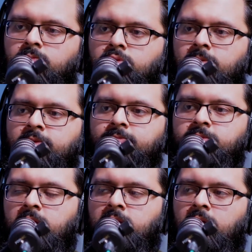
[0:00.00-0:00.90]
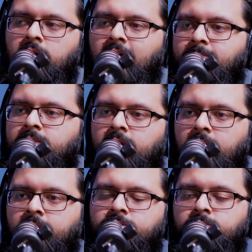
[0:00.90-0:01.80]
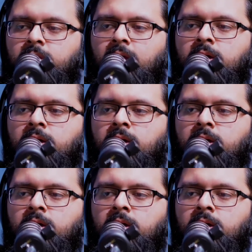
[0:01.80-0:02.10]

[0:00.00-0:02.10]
problems that are happening elsewhere?